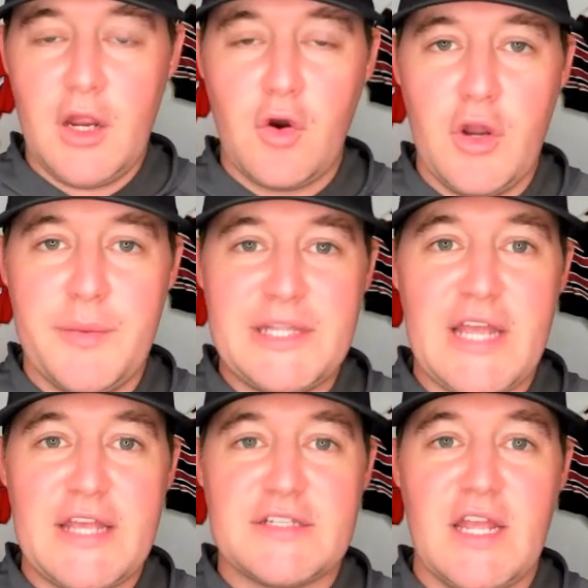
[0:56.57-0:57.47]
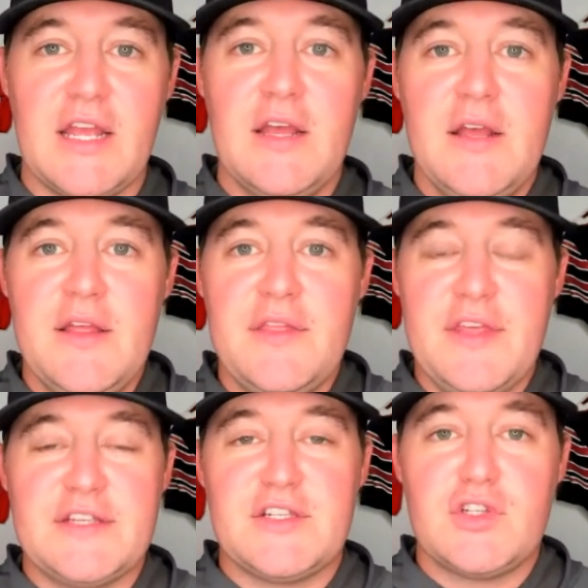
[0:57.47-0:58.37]
are going to be tasting
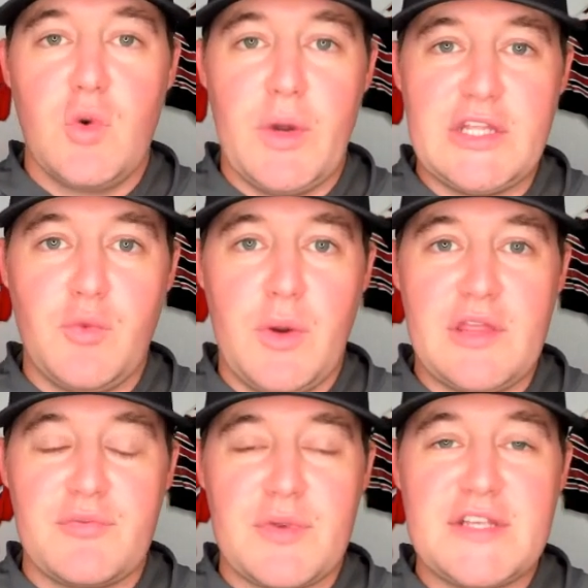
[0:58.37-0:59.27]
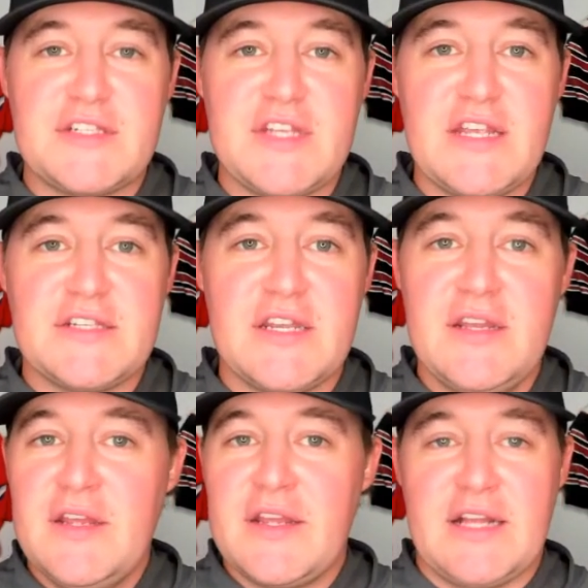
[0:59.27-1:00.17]
this 2023 season.
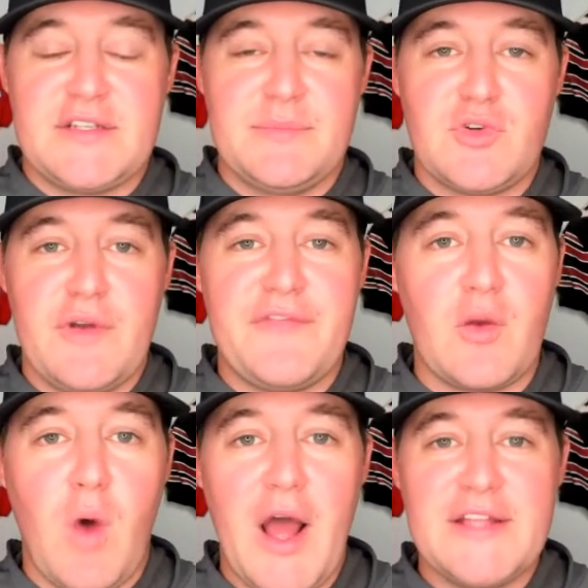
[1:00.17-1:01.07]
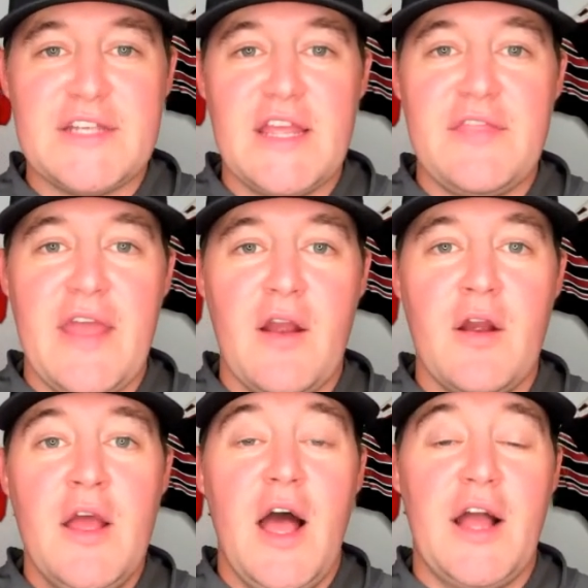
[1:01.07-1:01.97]
Got some terrific wines in
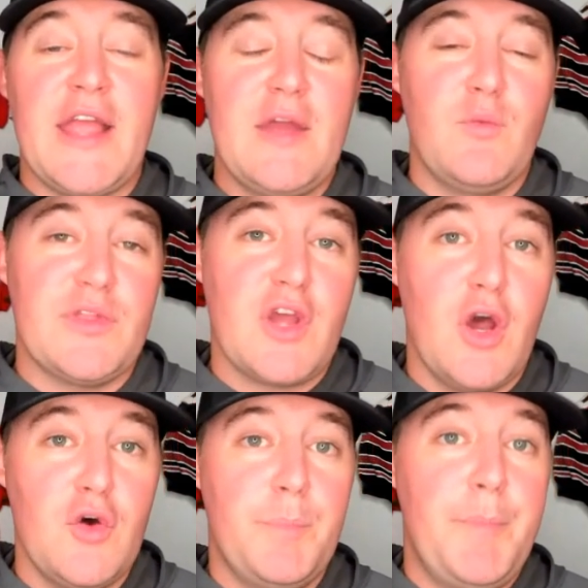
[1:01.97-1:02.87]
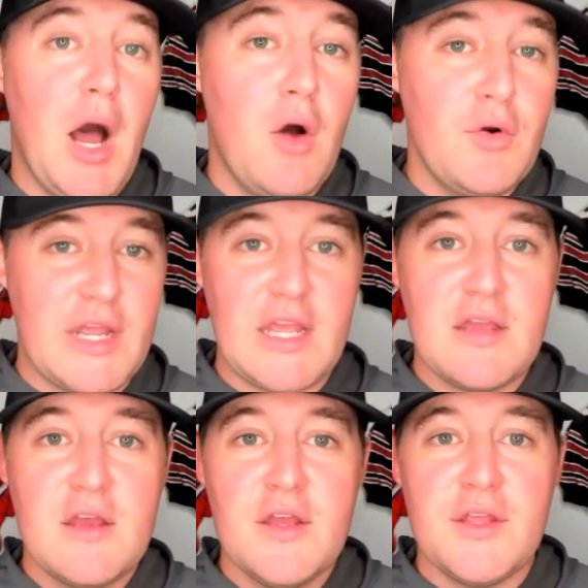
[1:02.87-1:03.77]
there. Again, with code PONY,